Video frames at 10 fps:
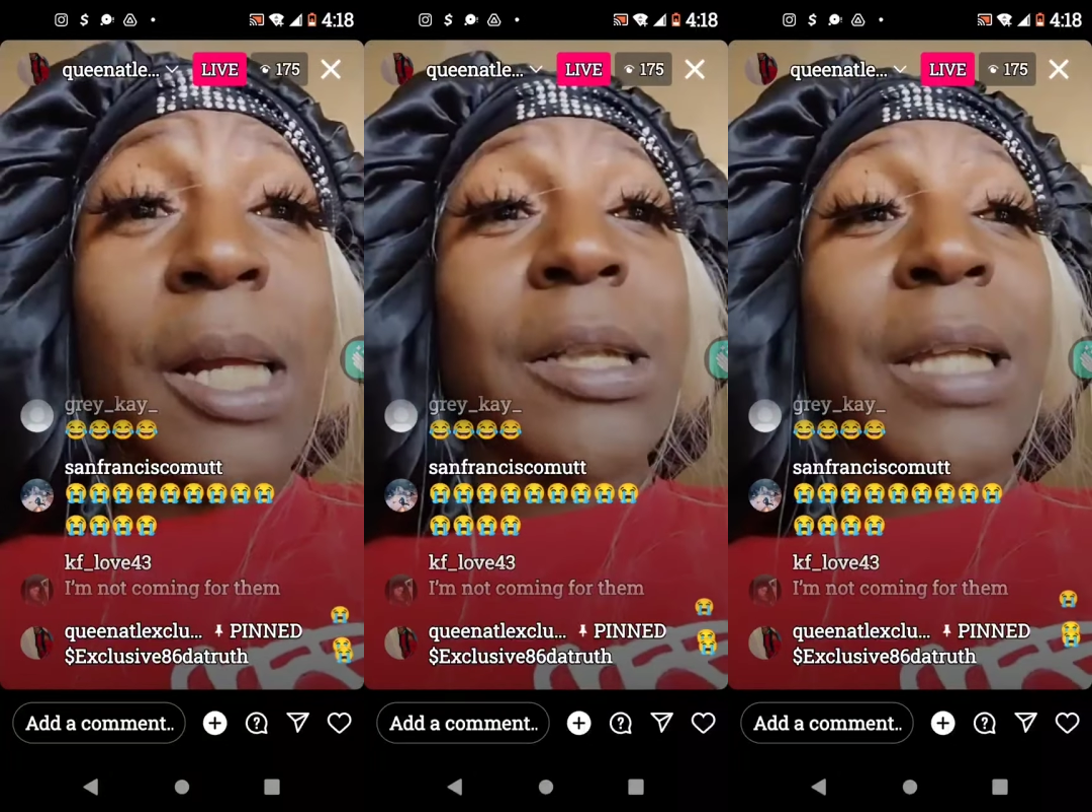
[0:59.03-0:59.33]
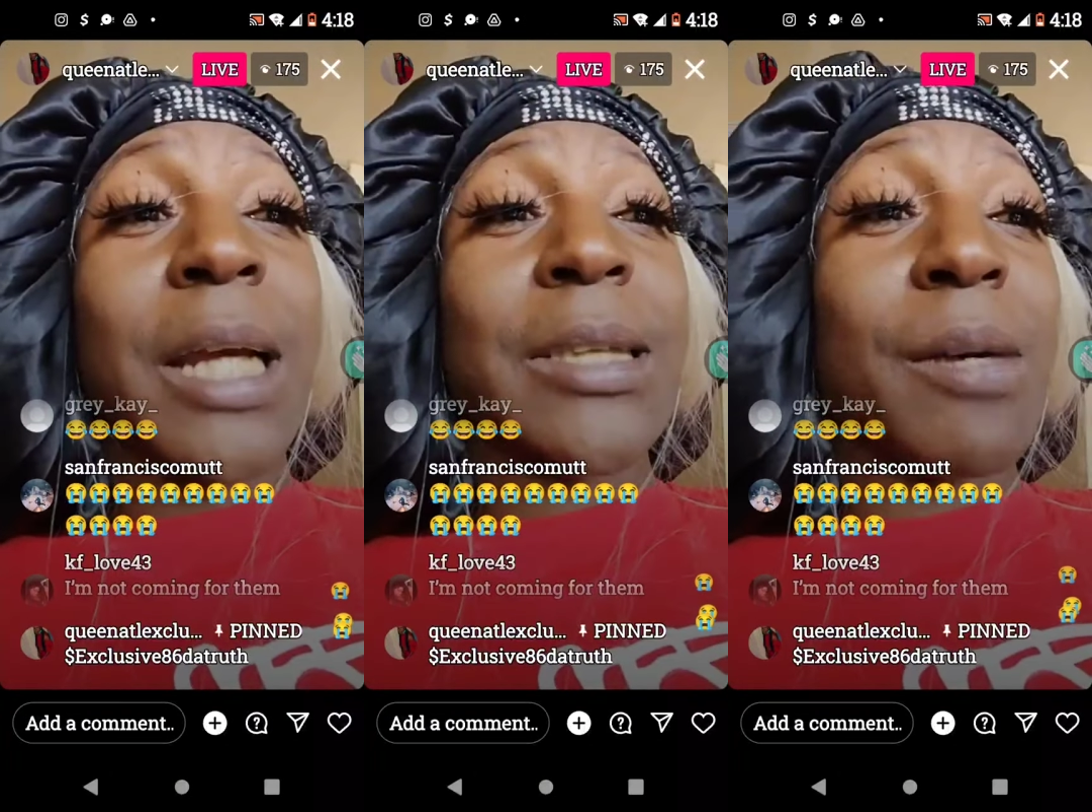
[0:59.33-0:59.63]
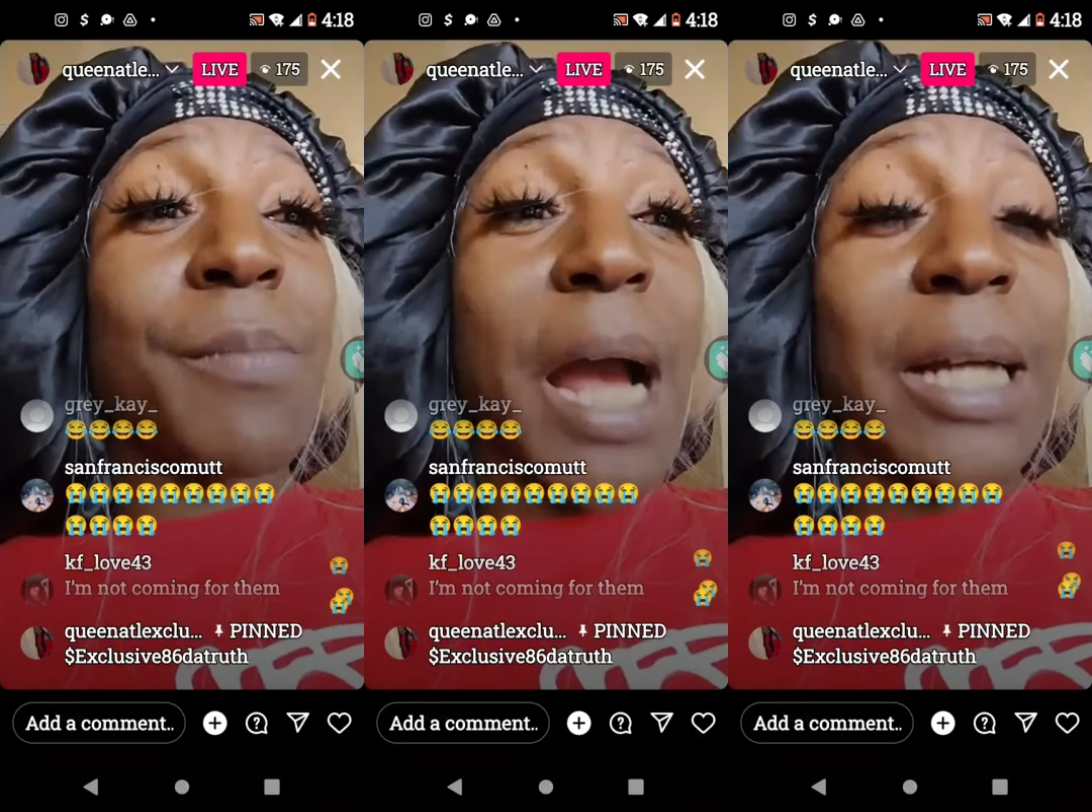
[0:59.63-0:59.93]
letting
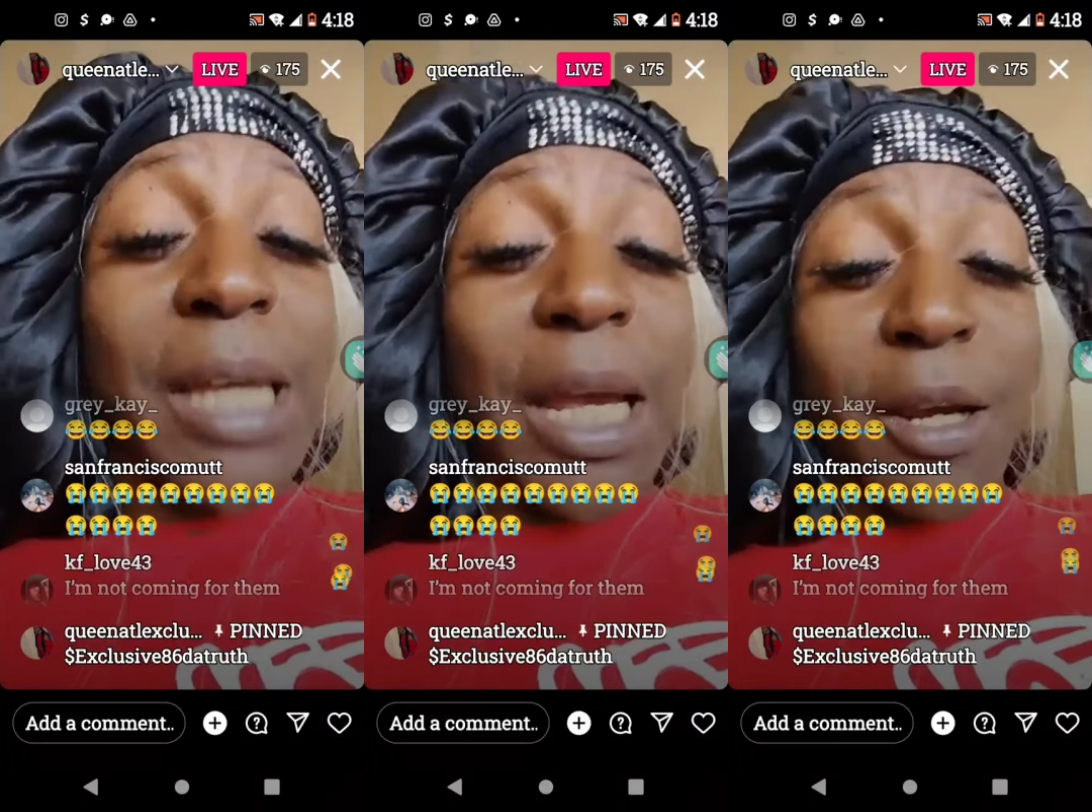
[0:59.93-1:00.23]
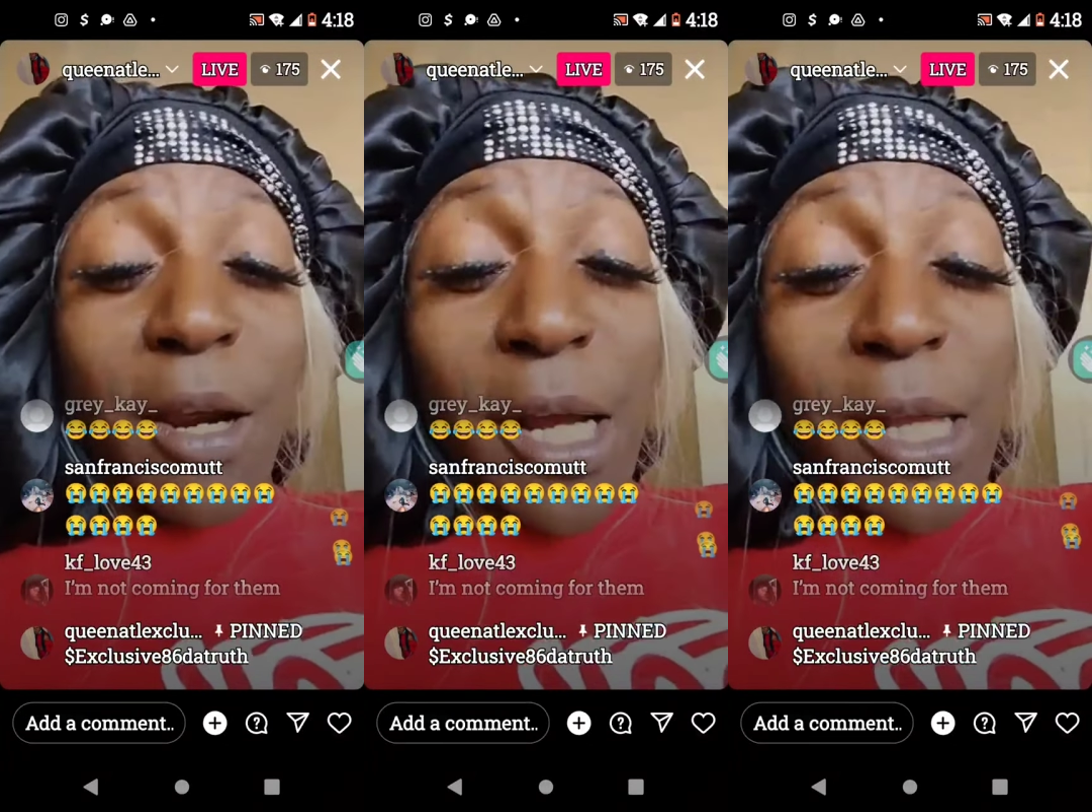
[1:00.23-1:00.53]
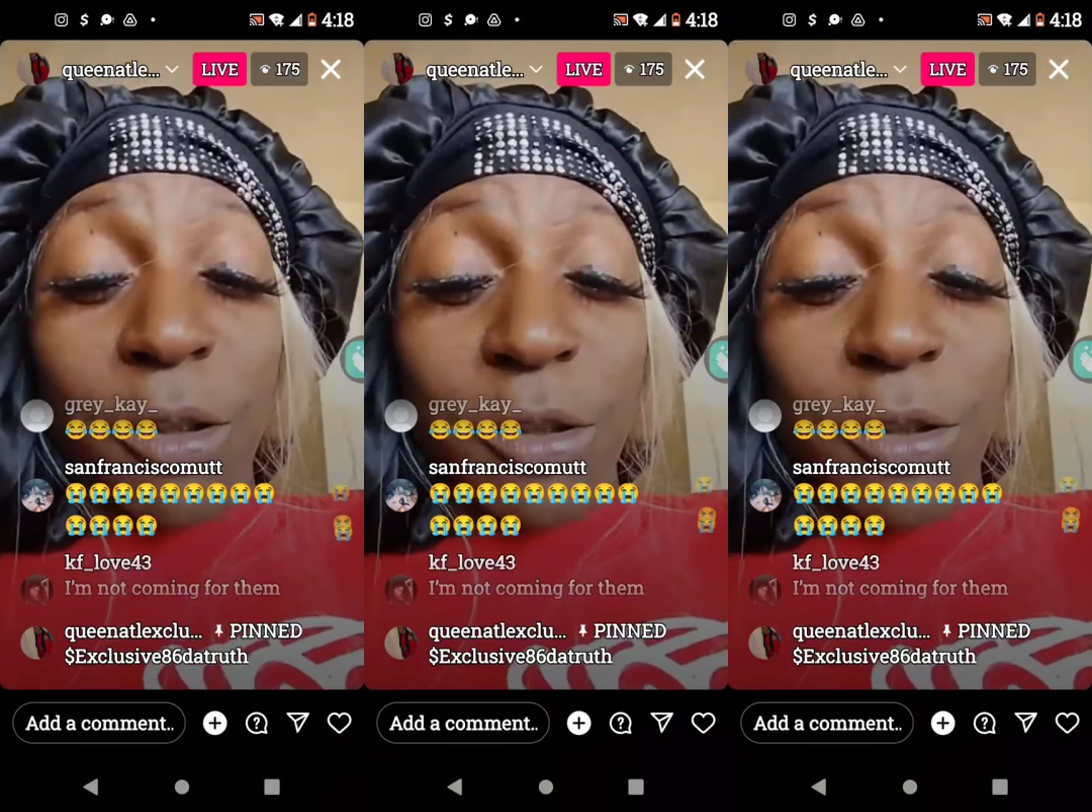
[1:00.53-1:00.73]
somebody take care of your